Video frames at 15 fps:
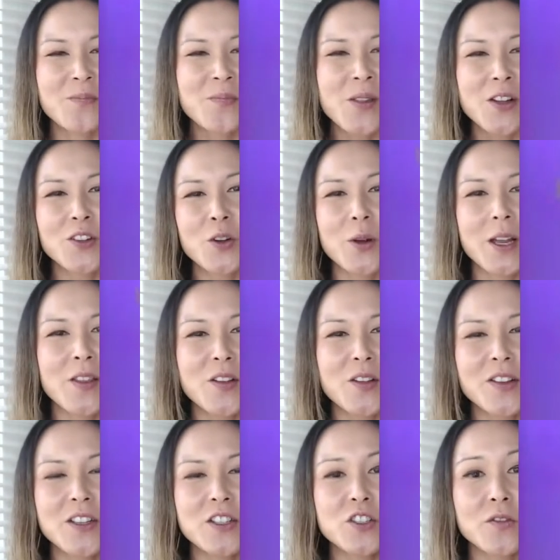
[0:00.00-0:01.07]
So, in this
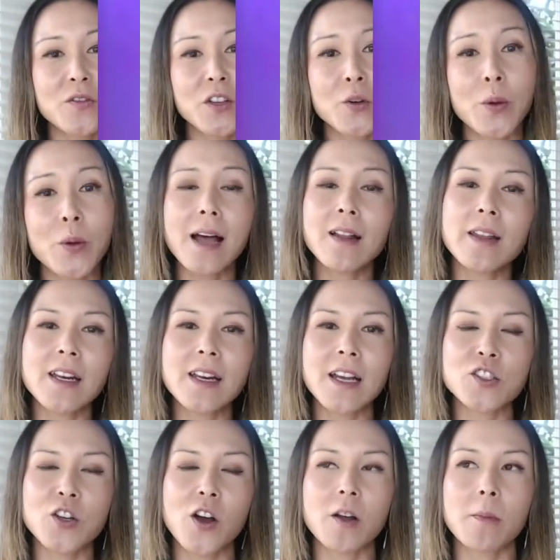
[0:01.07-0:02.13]
interview, Allea and I
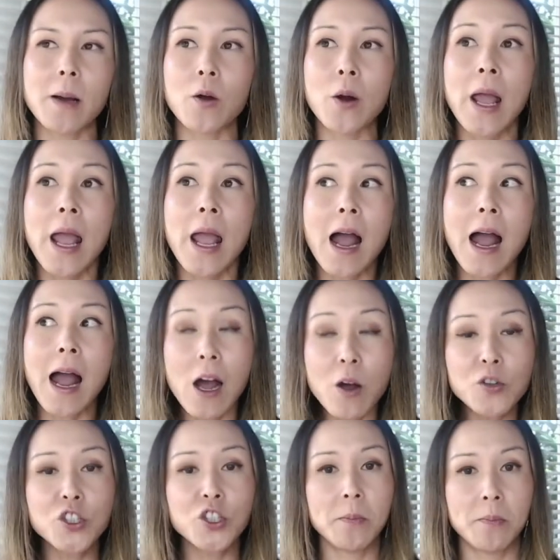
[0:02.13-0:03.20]
talk about how
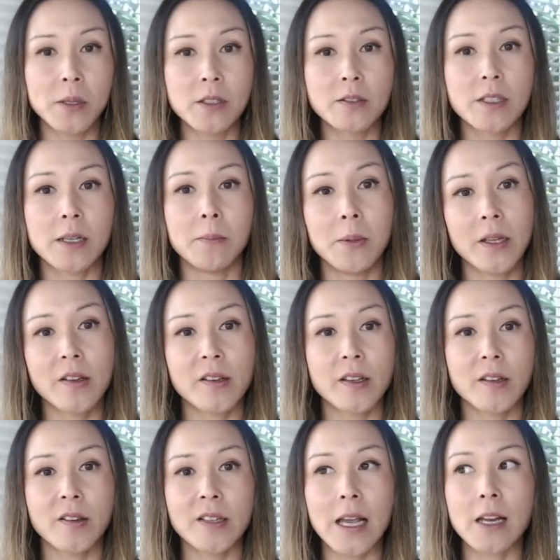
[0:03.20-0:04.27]
she built a business
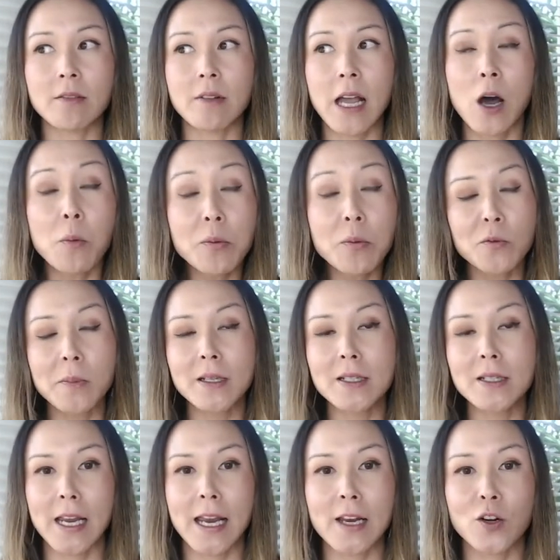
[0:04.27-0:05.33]
that helps her
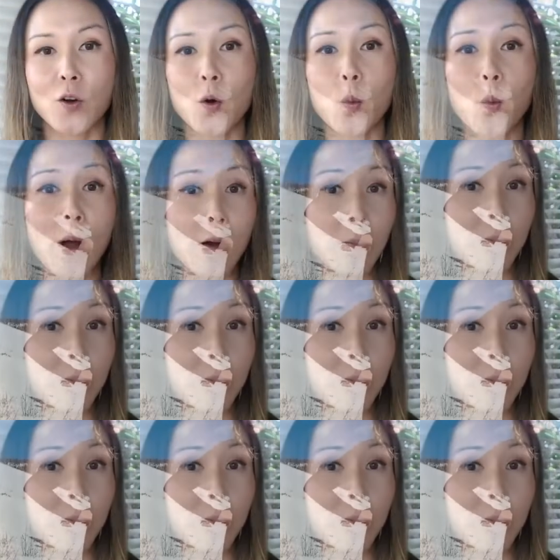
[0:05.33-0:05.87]
maintain her well